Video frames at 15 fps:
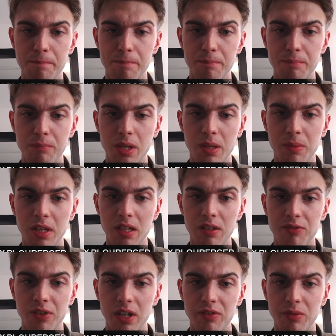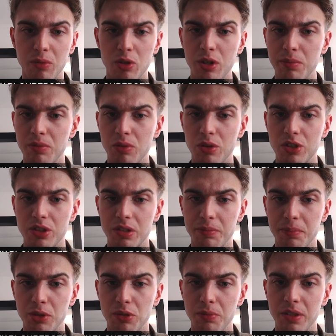maybe e5 or just
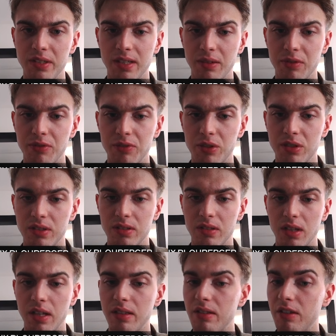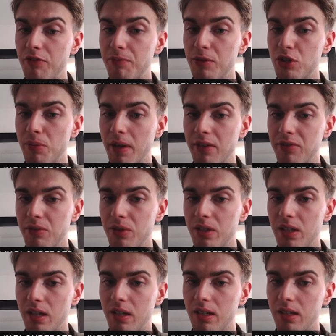bishop d7 first. And if bishop f3,
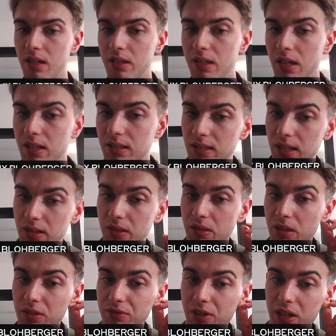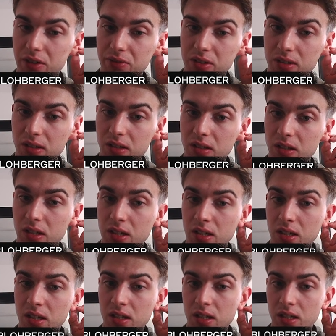then I said that e5
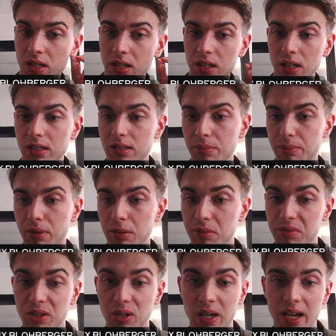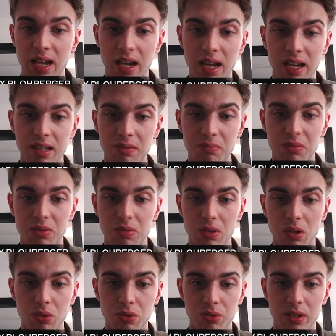is the problem. So I
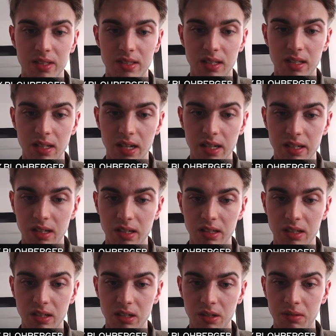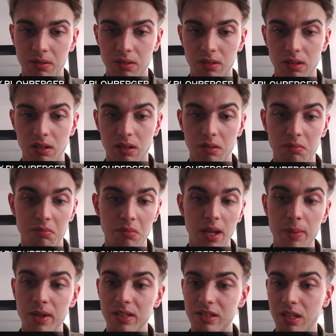don't really see the idea here.
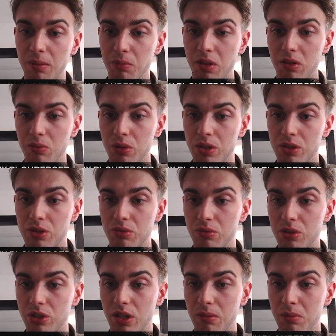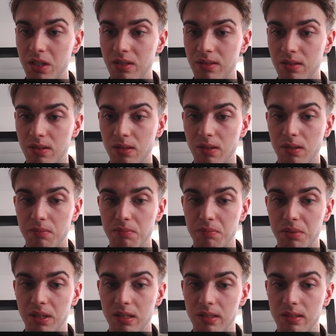Maybe there's something which I missed,
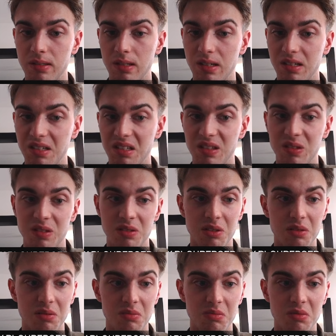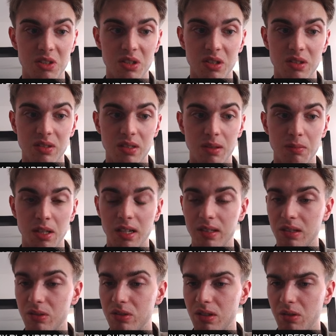but it just seemed like
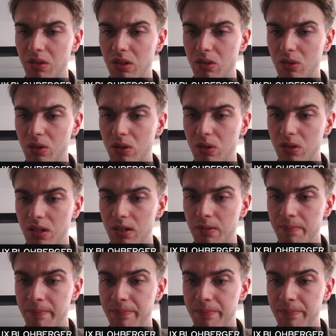there's nothing going on here.